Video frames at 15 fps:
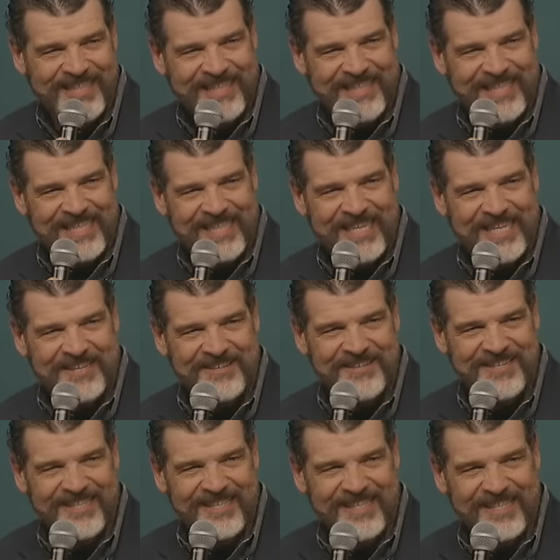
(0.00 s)
There you go.
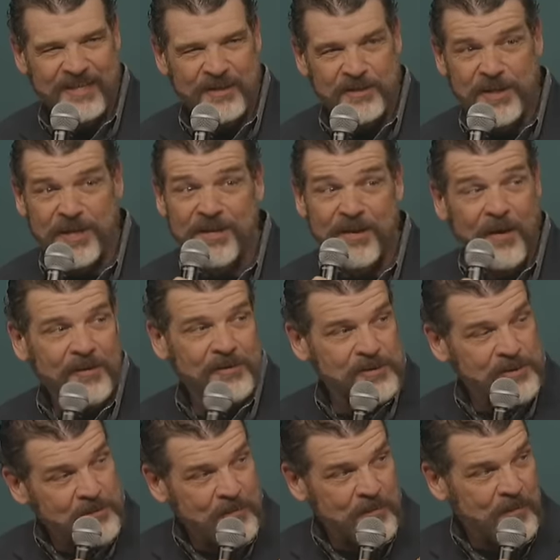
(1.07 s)
See, y'all are
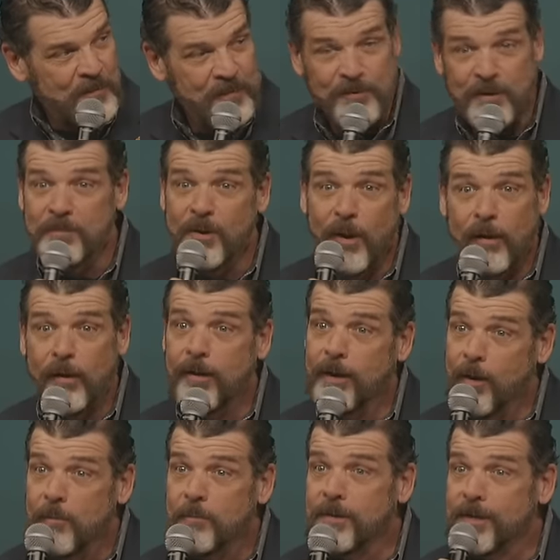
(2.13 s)
so, some of y'all already
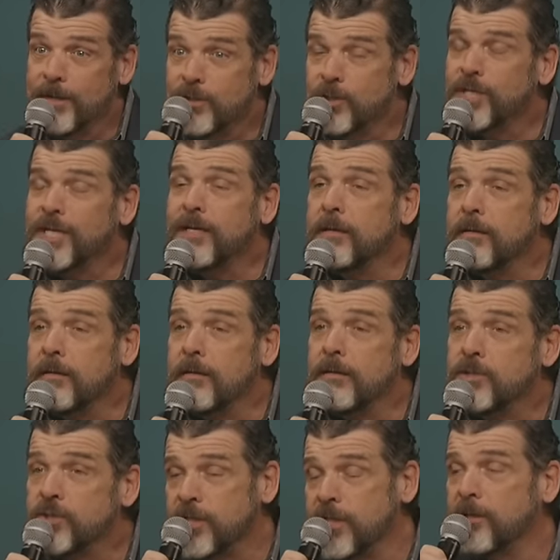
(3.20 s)
opened it. Cheater,
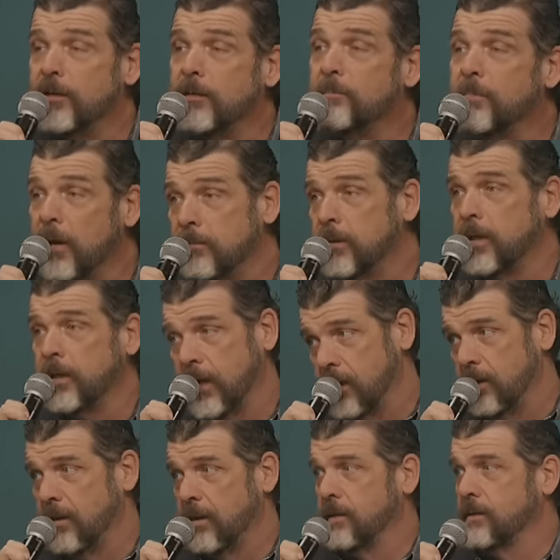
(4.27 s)
cheater, pumpkin eater.